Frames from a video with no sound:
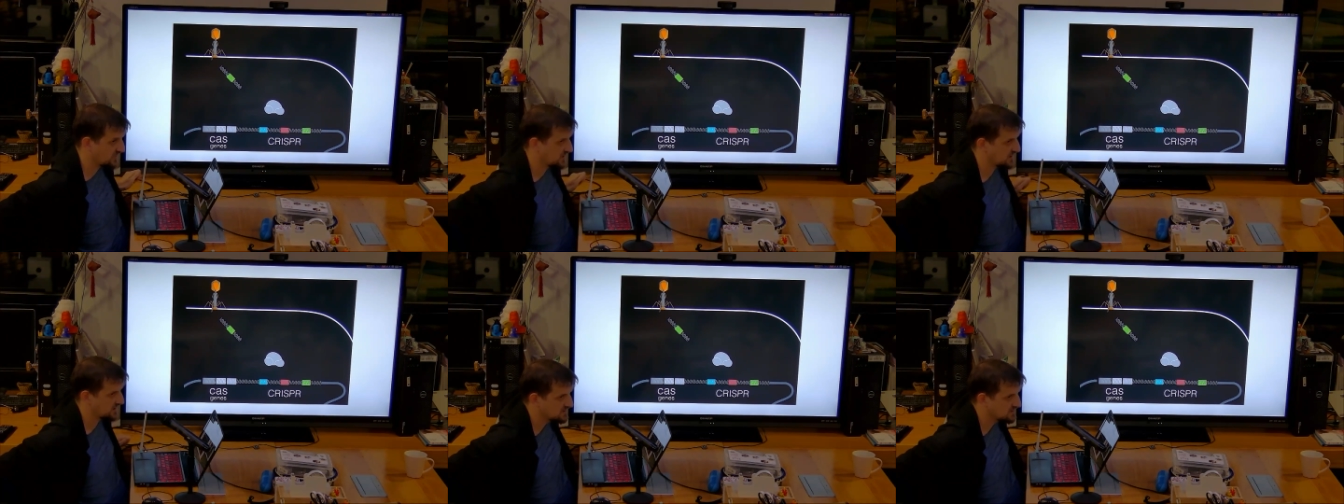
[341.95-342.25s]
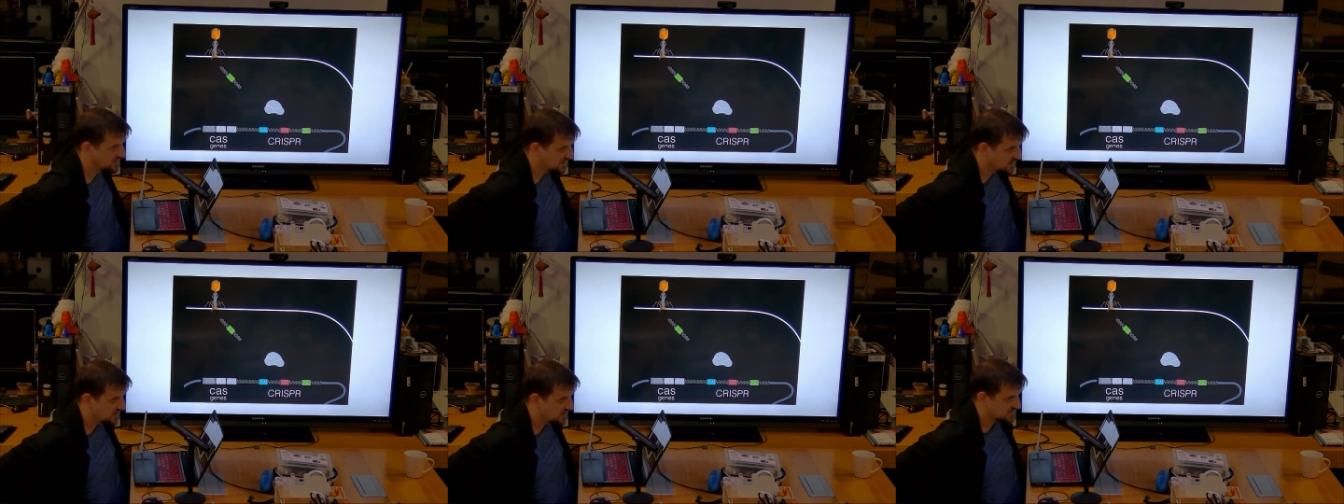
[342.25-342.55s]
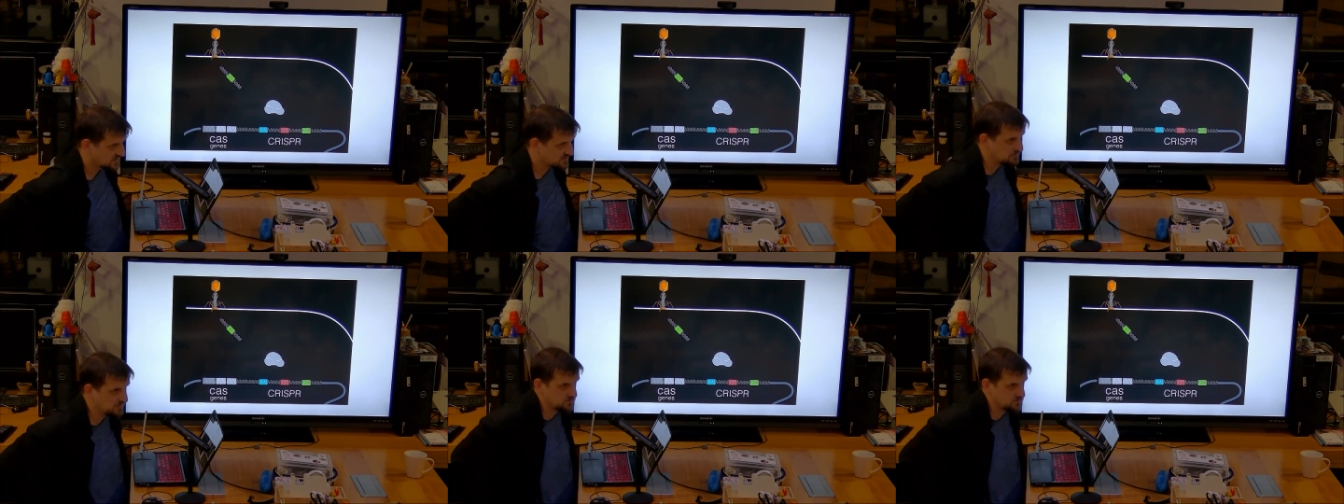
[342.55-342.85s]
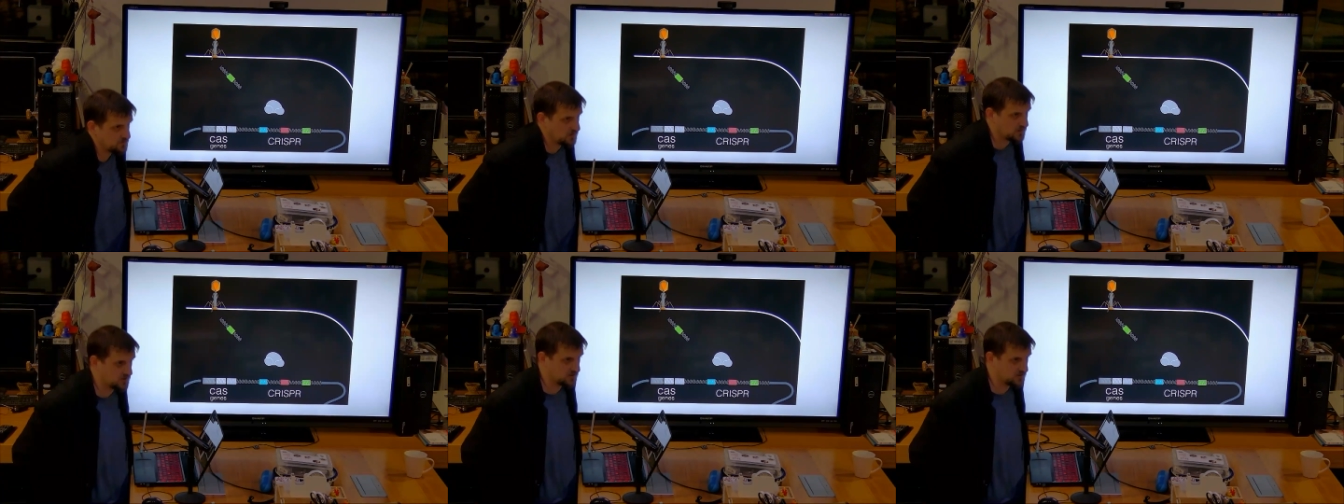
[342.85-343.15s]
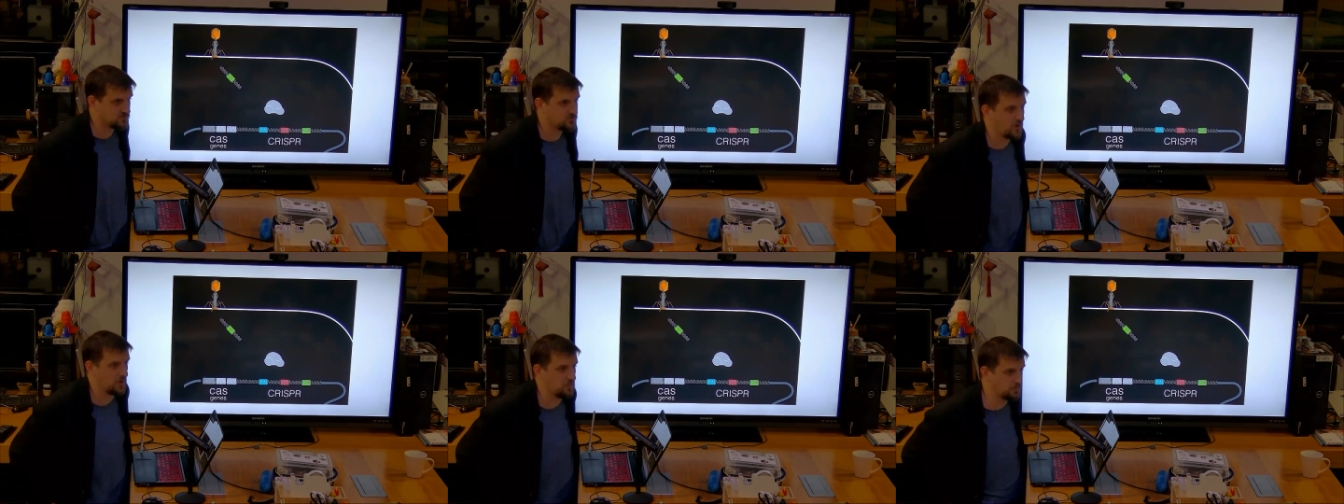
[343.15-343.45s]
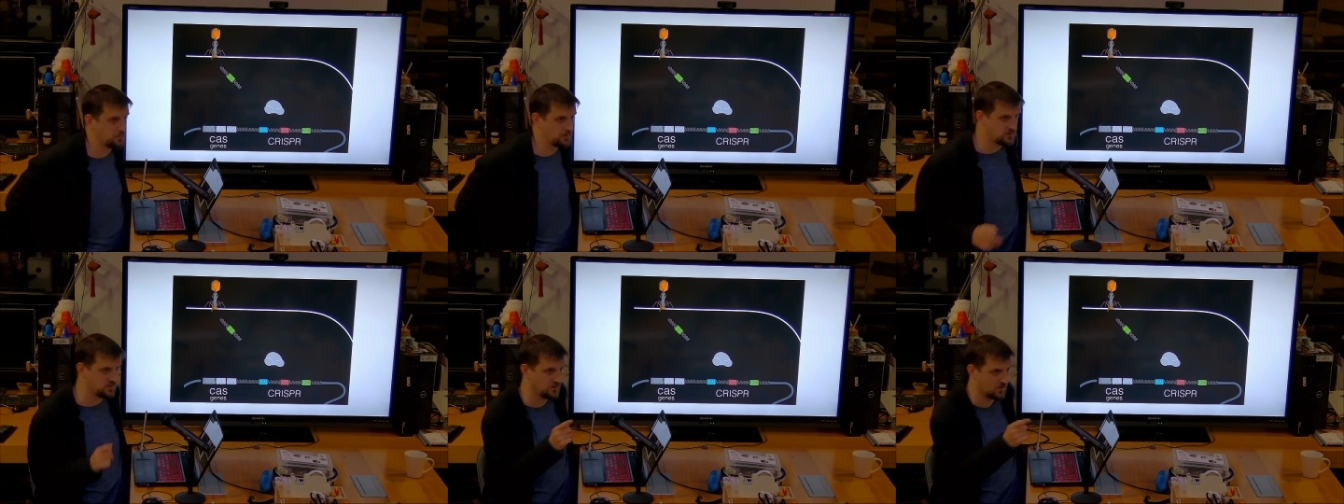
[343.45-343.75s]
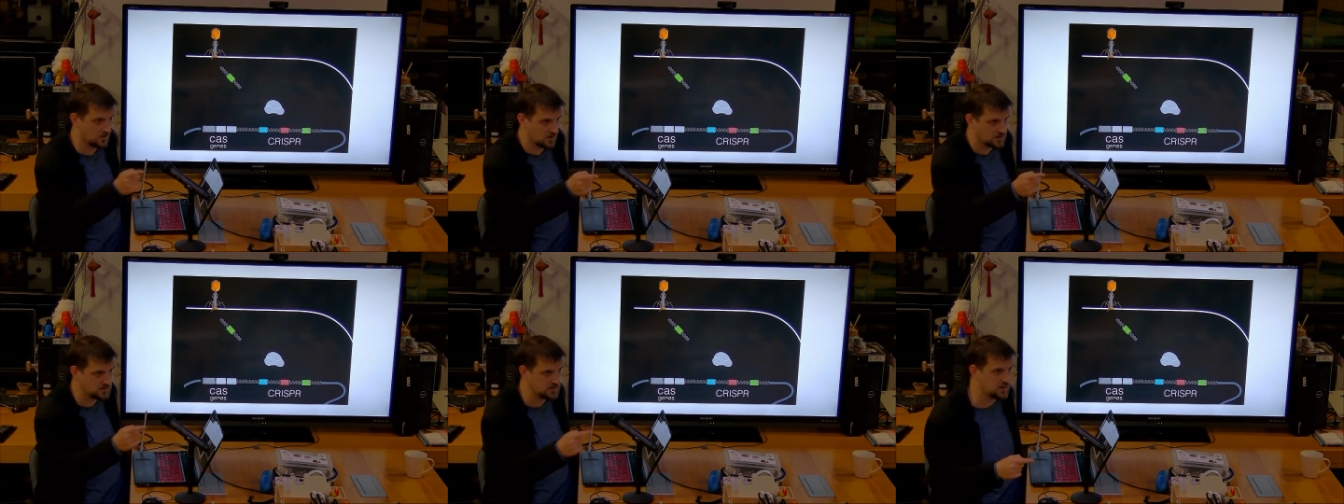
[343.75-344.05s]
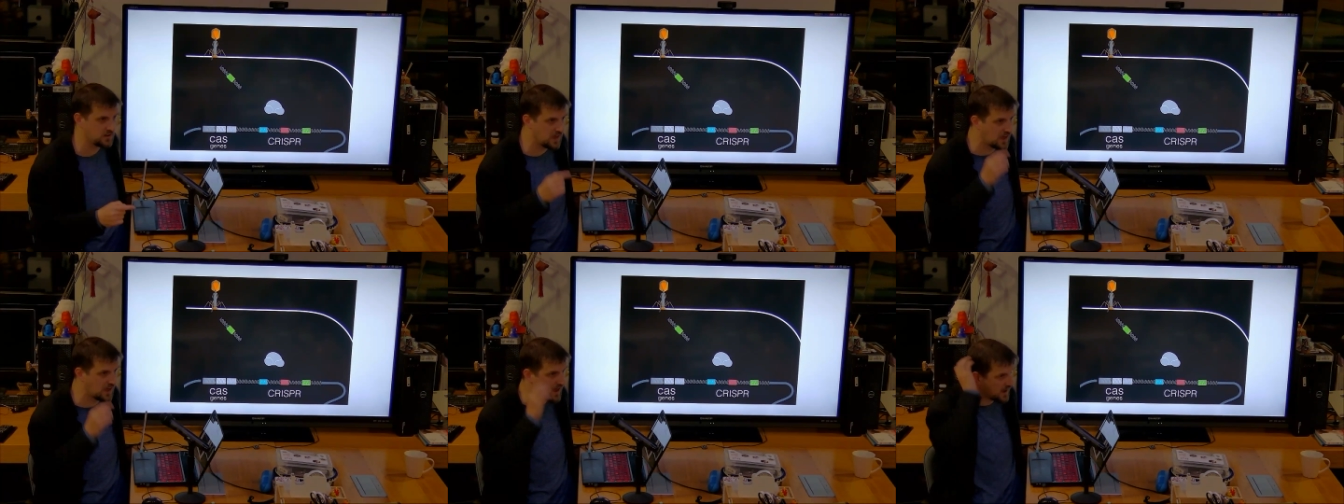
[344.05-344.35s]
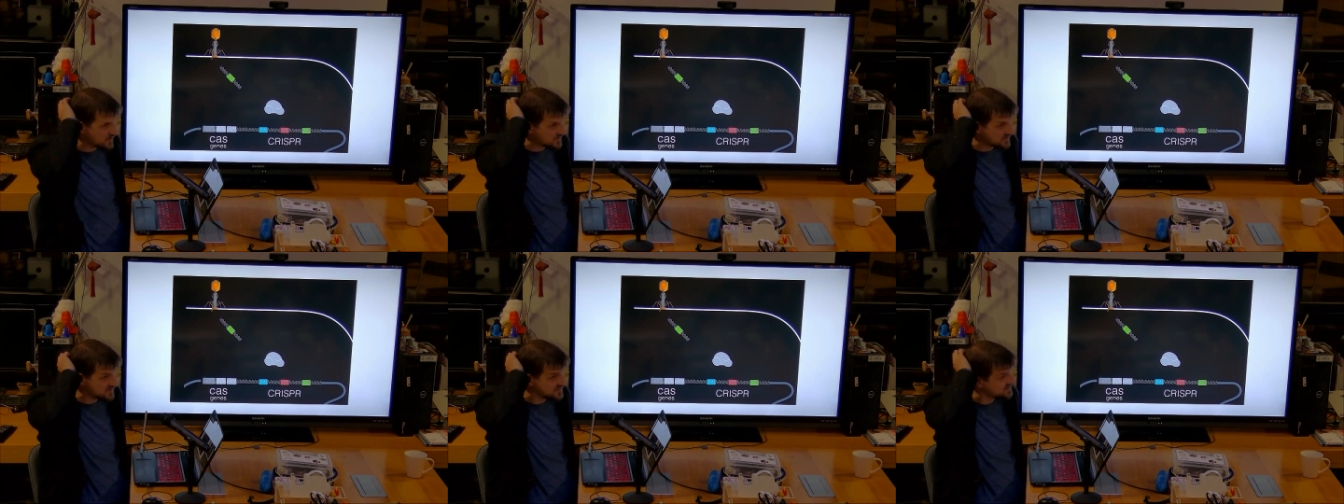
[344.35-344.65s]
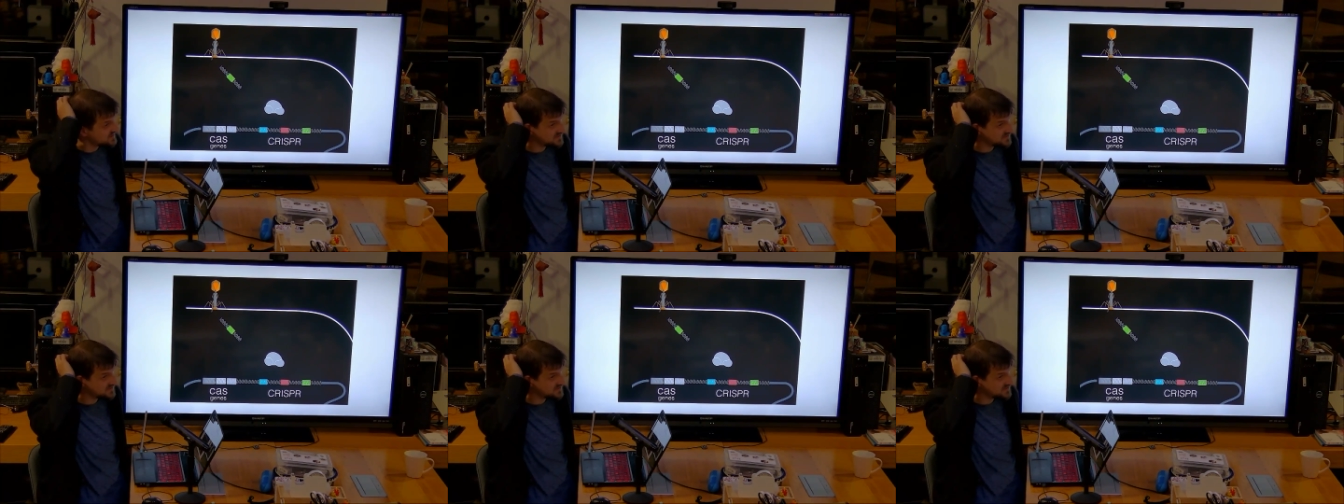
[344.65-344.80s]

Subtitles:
This means we can jump into your DNA, or the